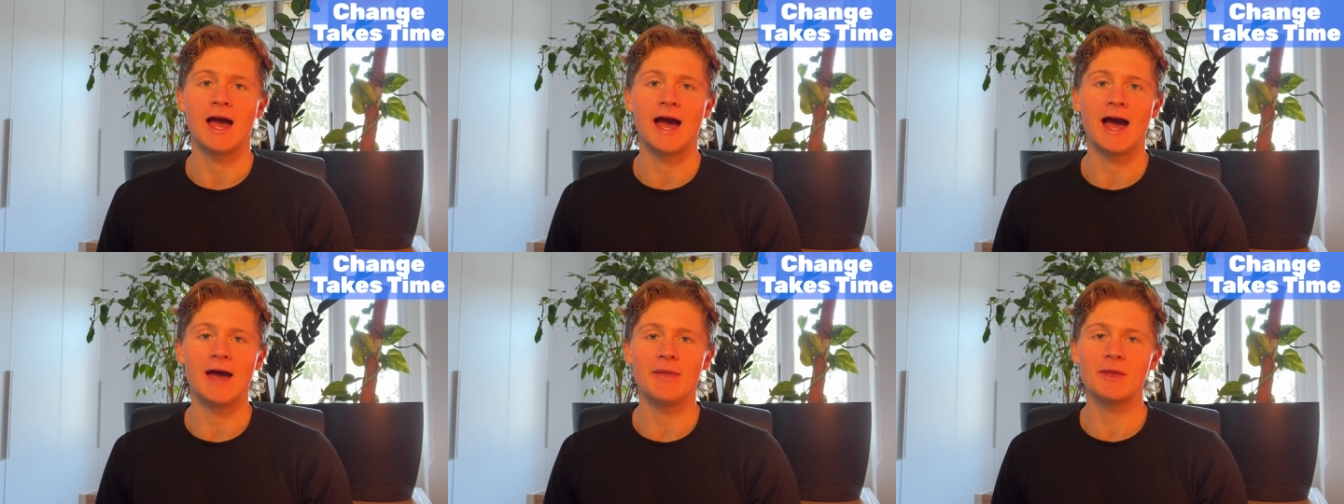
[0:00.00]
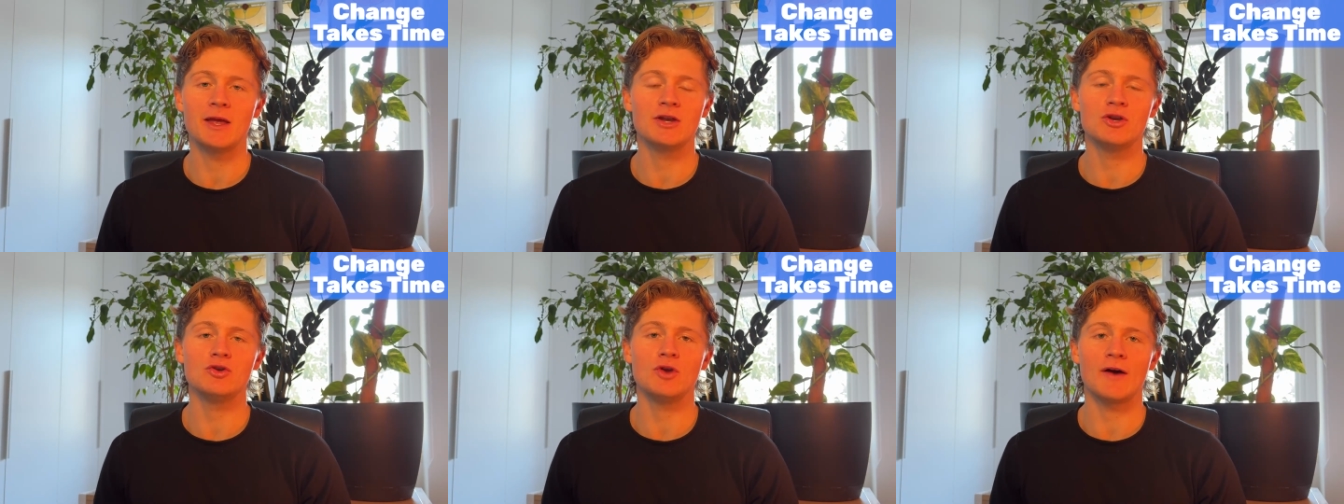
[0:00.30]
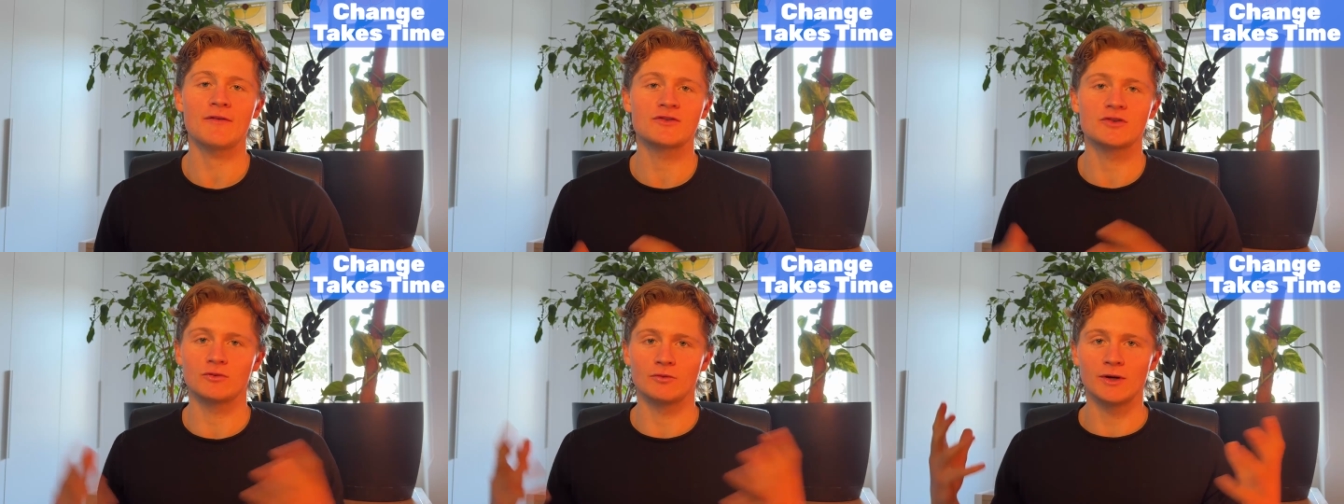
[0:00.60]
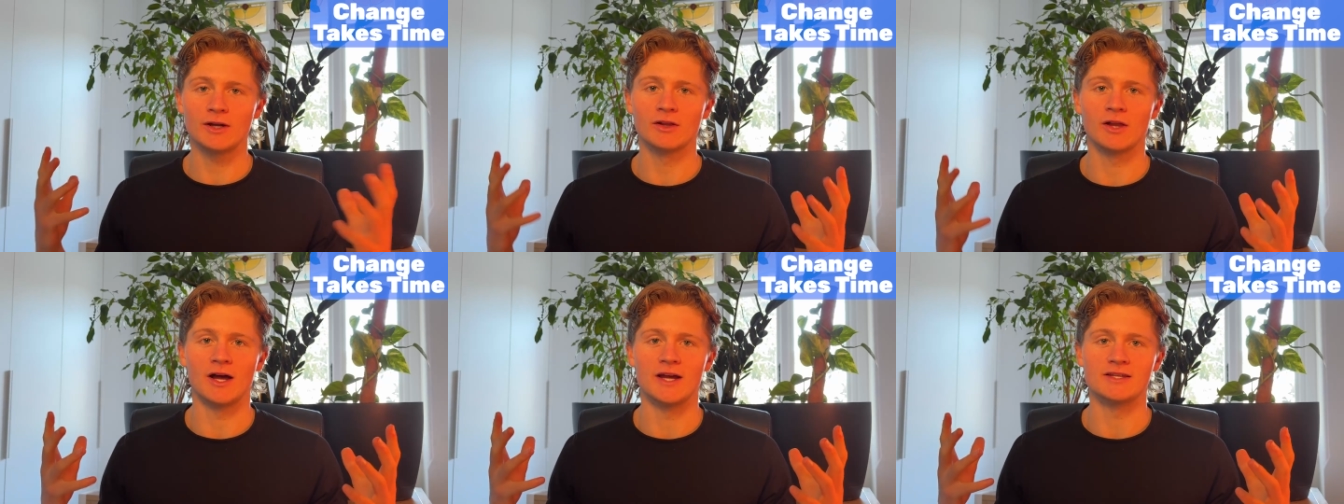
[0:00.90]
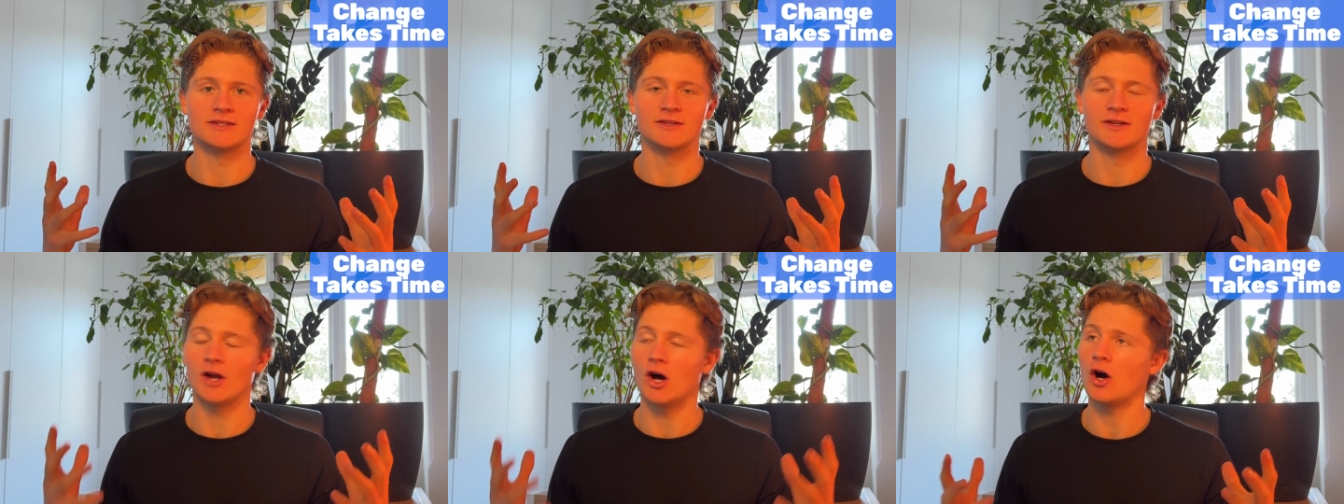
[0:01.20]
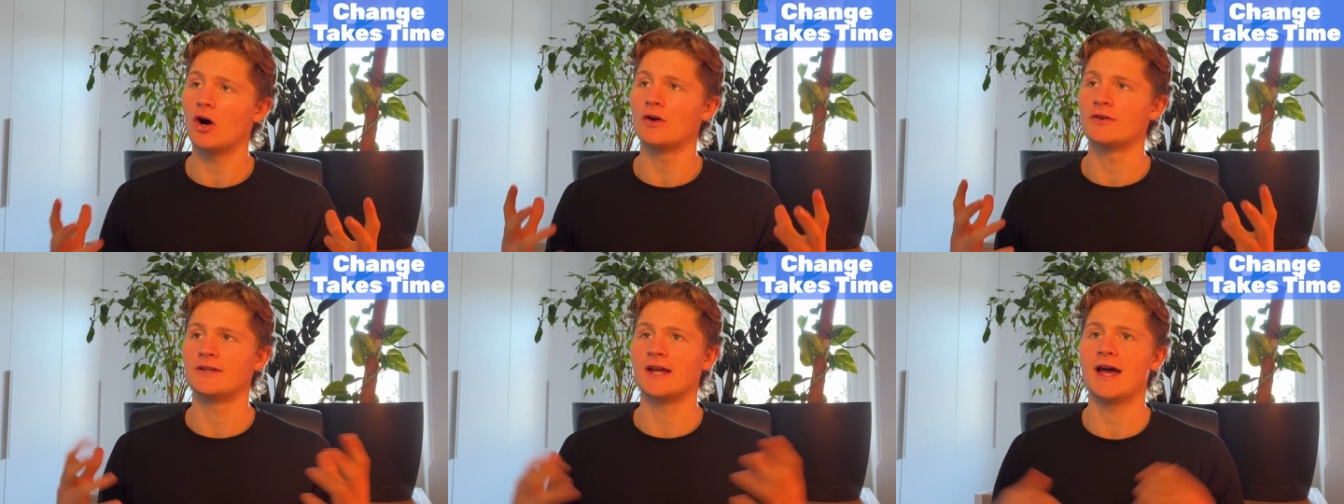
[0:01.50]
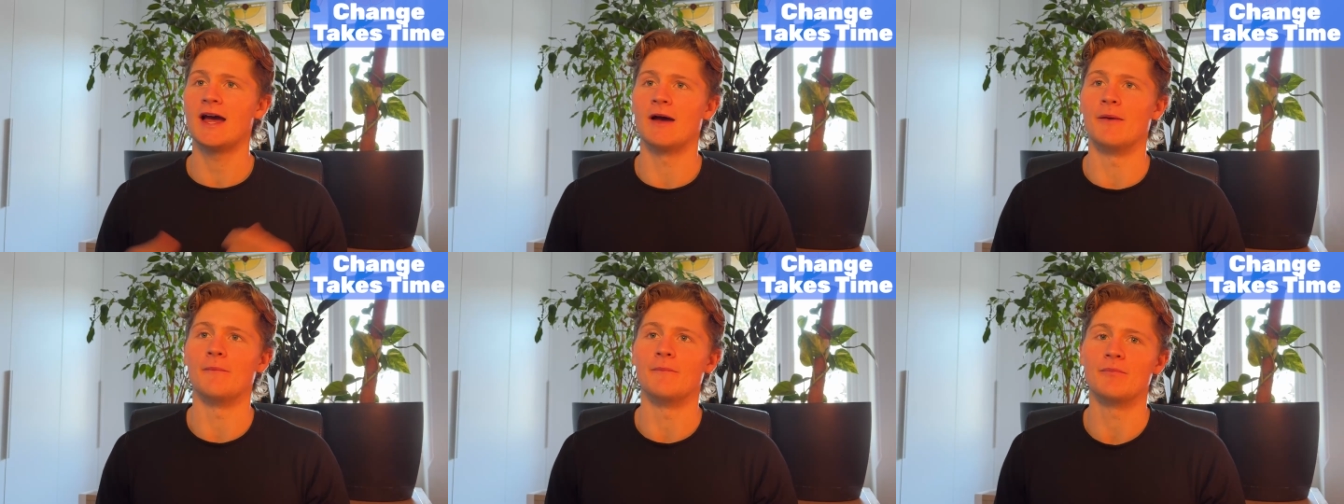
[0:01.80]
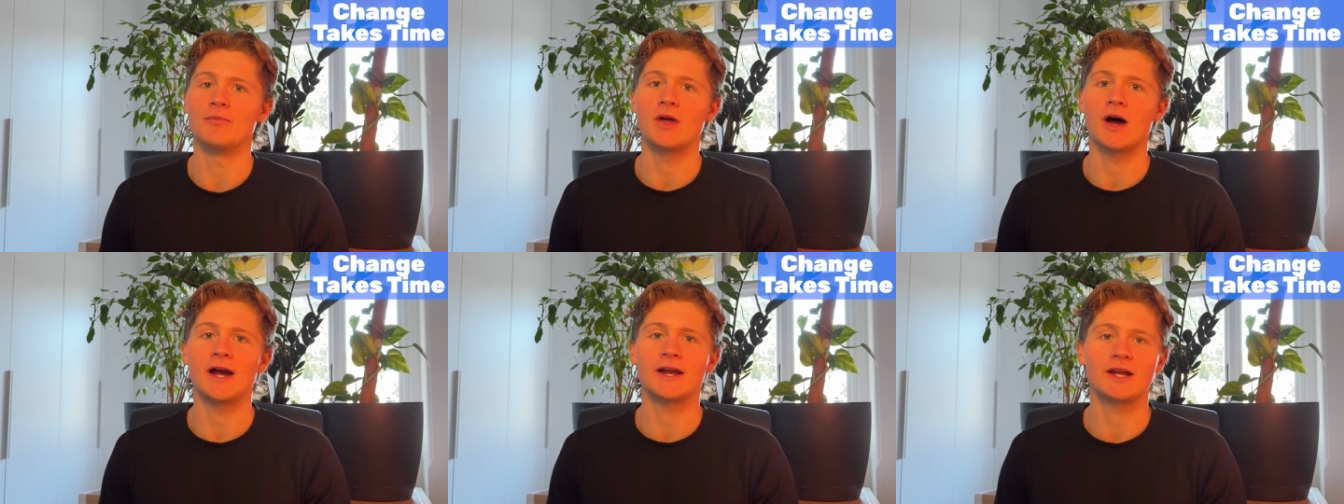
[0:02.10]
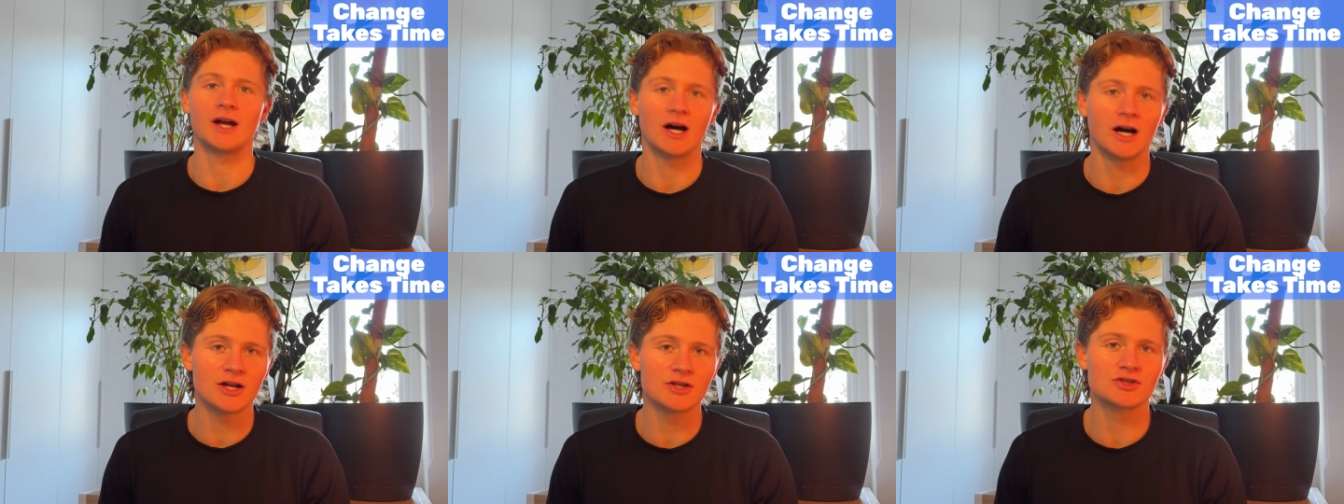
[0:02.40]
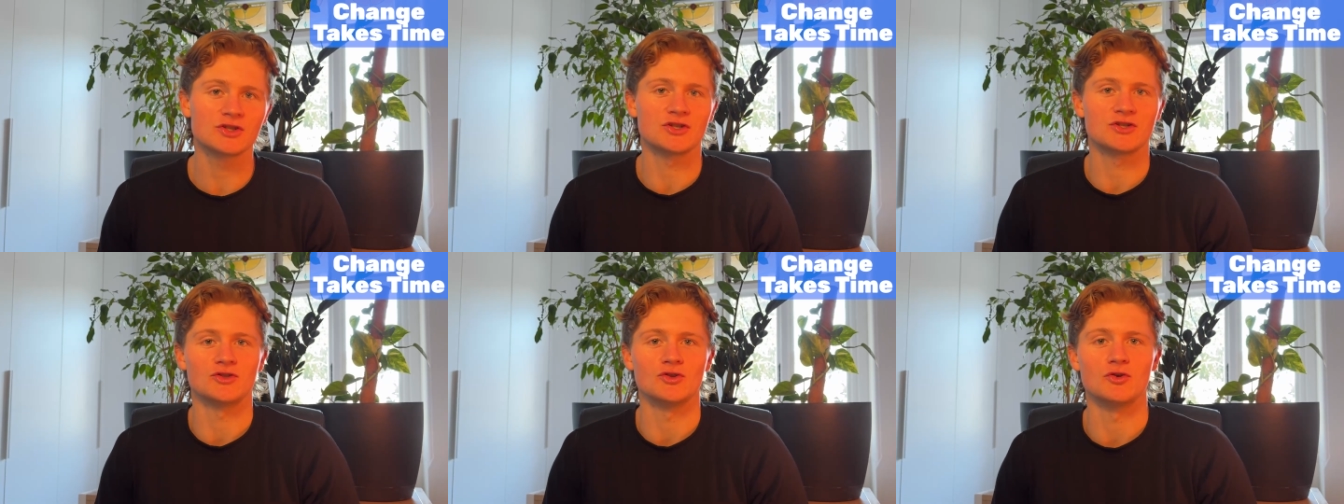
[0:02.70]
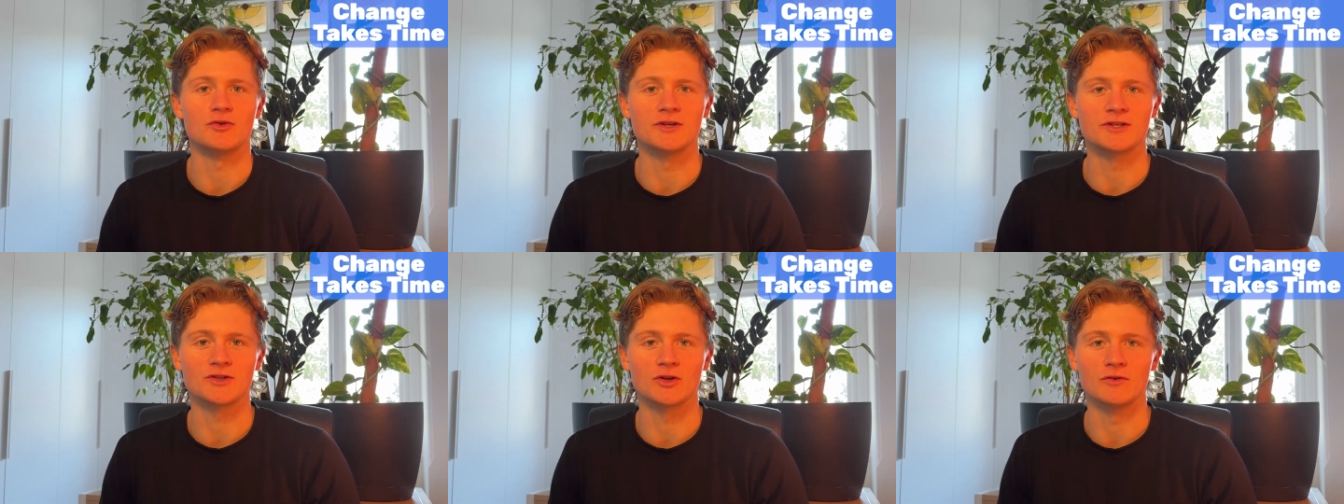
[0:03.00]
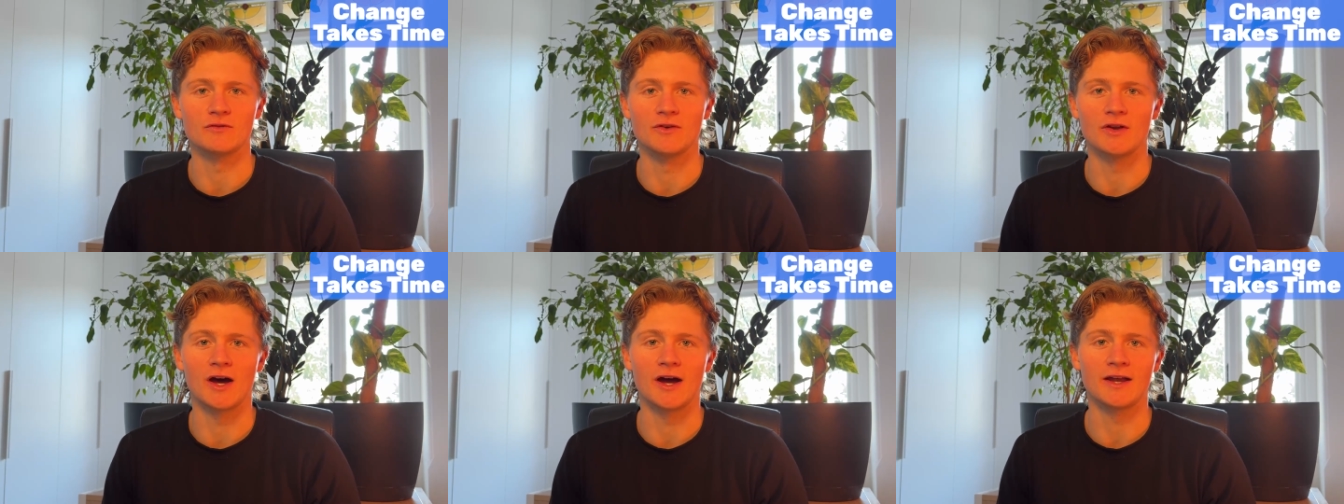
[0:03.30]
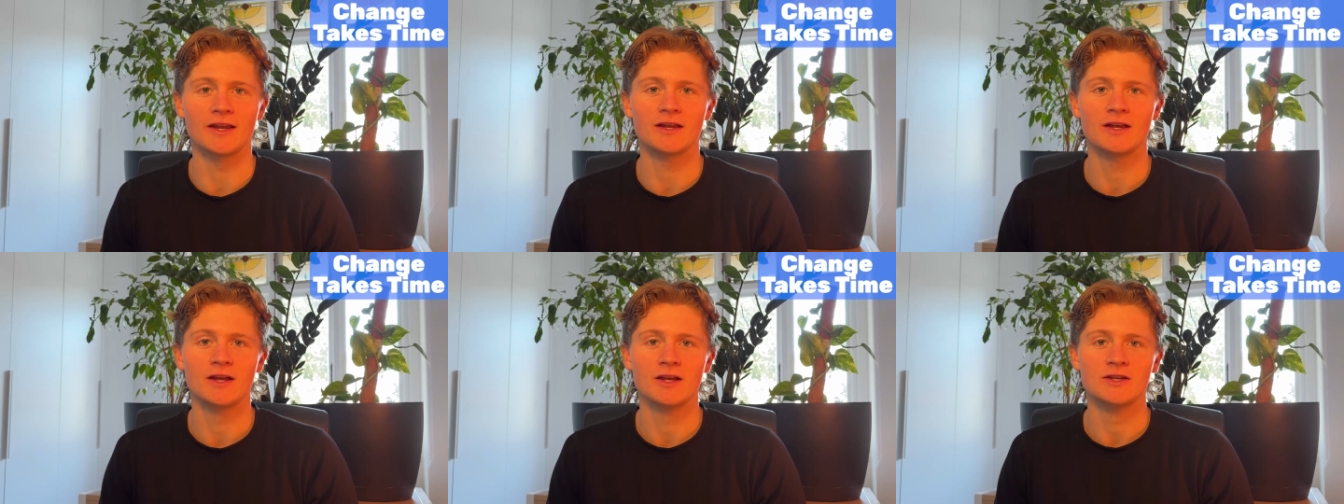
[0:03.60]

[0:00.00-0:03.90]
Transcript: And then you have to realize that, oh damn, I can't just do this overnight.